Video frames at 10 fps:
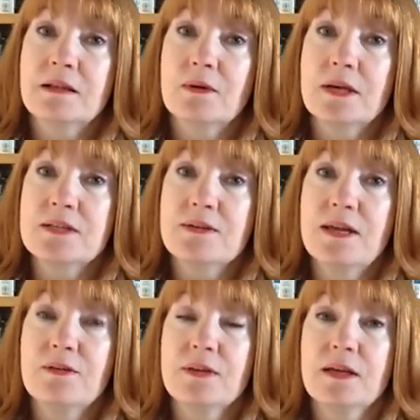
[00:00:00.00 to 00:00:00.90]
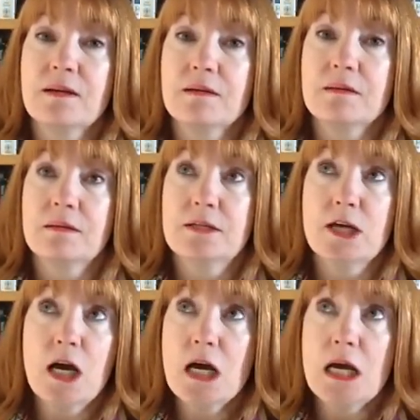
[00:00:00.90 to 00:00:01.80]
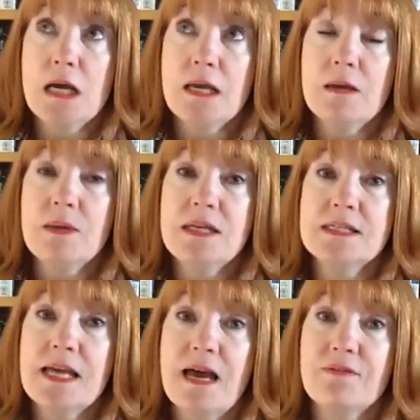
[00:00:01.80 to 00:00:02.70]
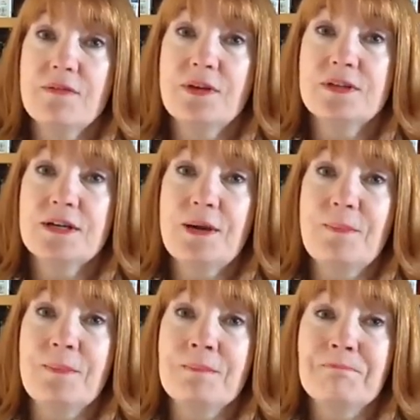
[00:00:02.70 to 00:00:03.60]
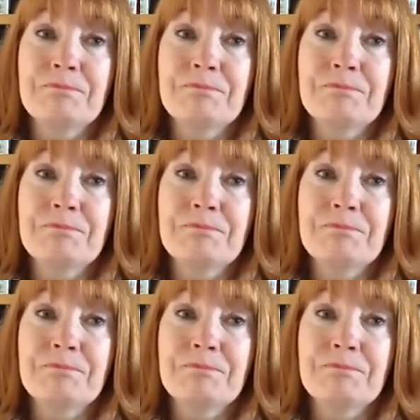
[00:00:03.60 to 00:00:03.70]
Okay, so now you're thinking, duh, it means half of their time.